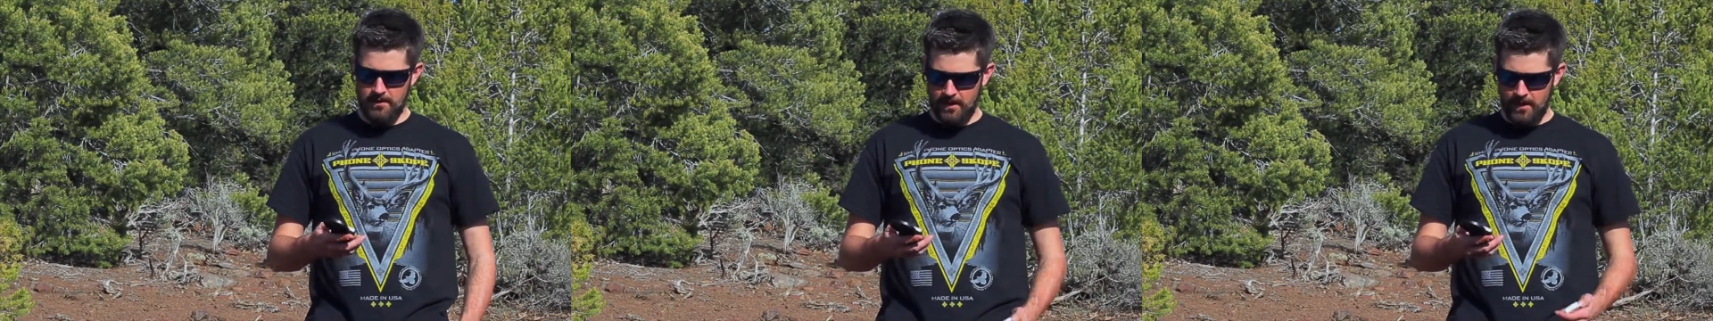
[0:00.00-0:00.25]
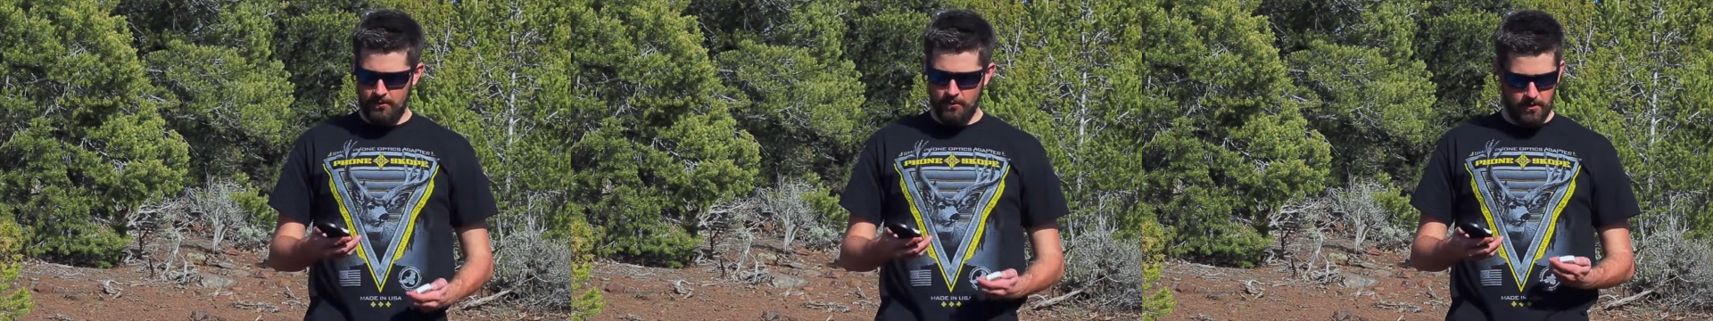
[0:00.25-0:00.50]

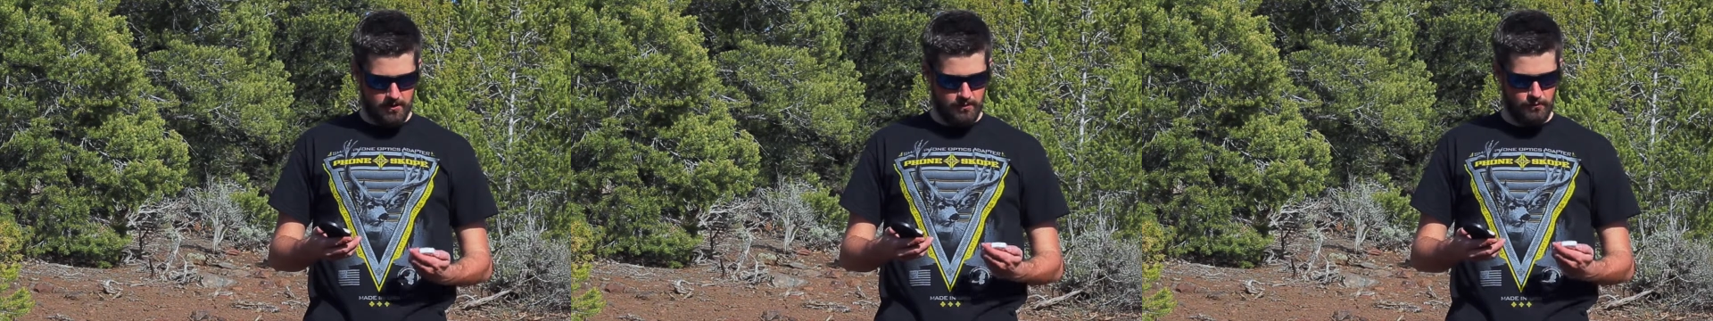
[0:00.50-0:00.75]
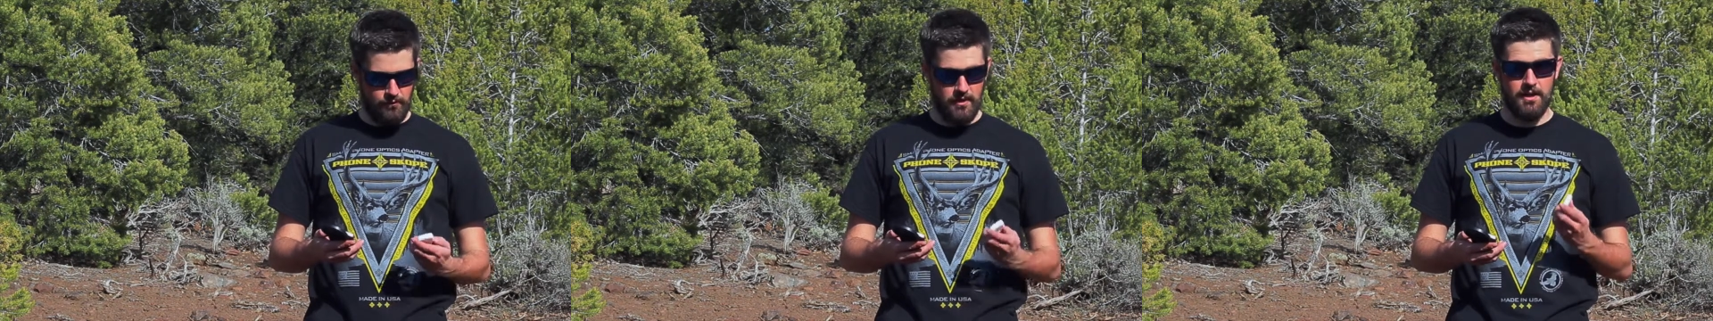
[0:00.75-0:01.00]
Today we're
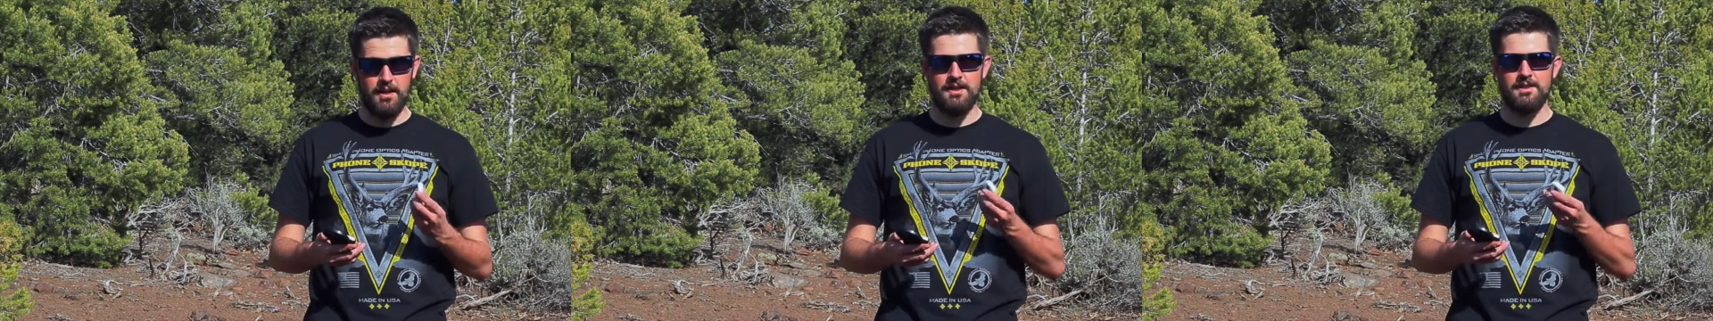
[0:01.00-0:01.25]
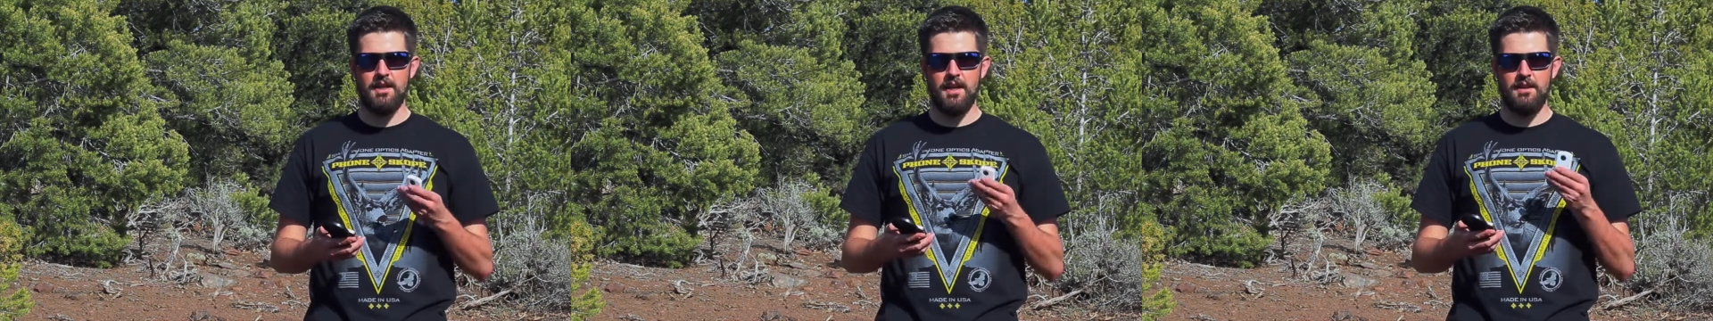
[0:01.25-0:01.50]
really
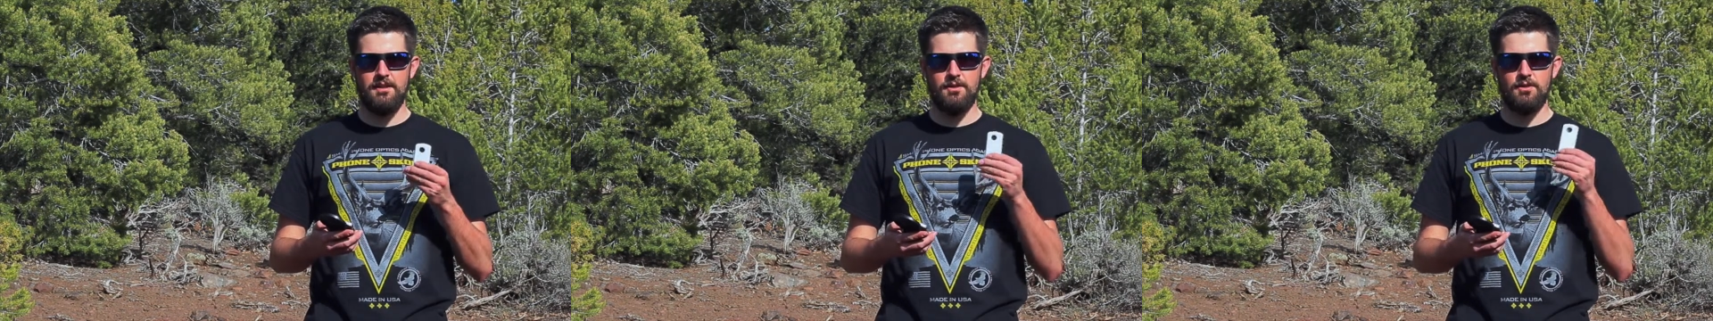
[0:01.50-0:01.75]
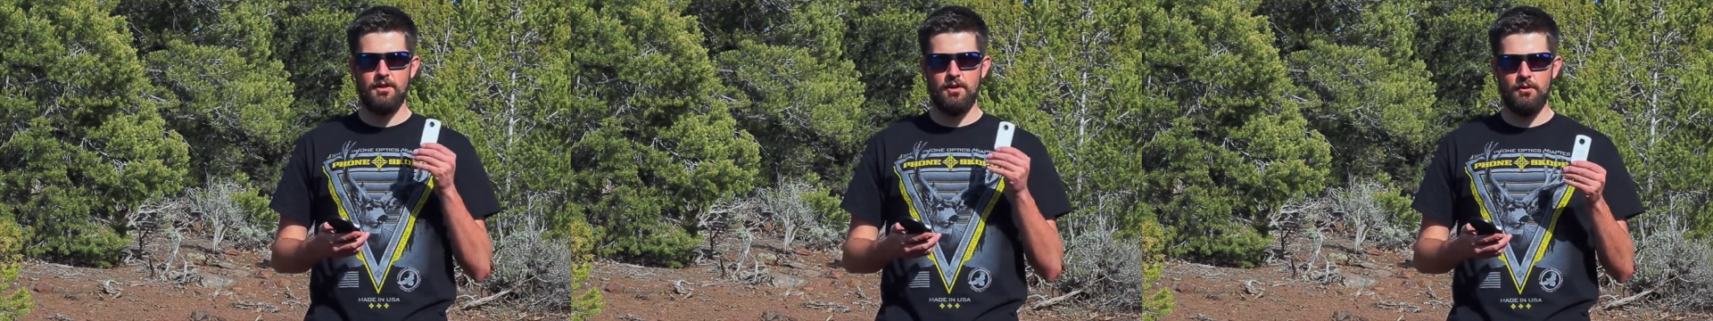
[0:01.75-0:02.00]
excited
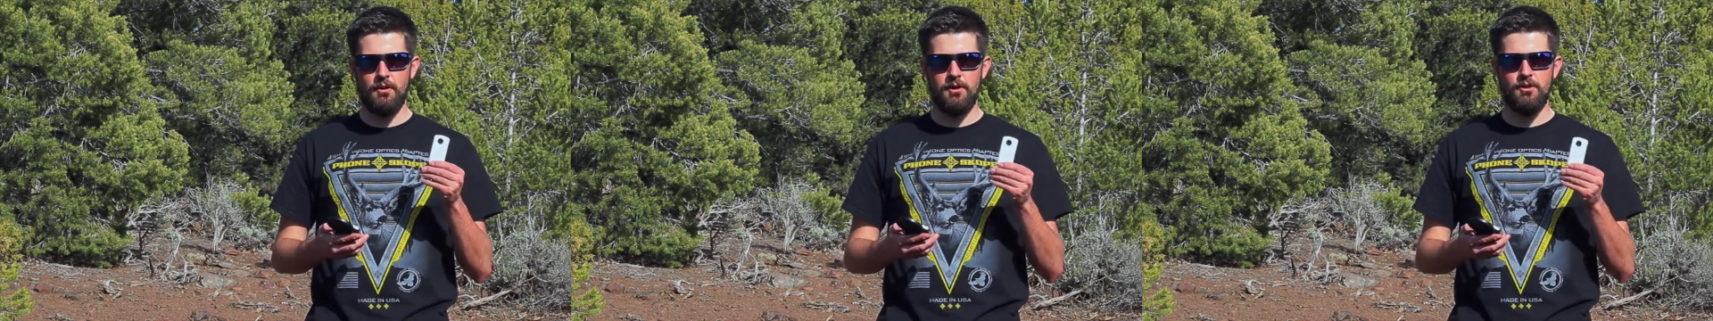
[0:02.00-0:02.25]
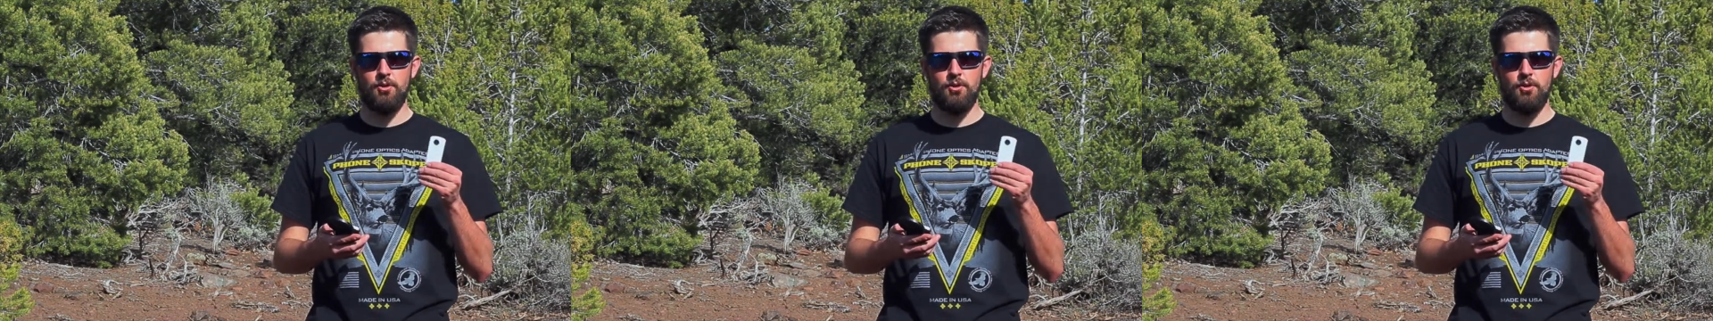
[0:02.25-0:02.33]
to show you our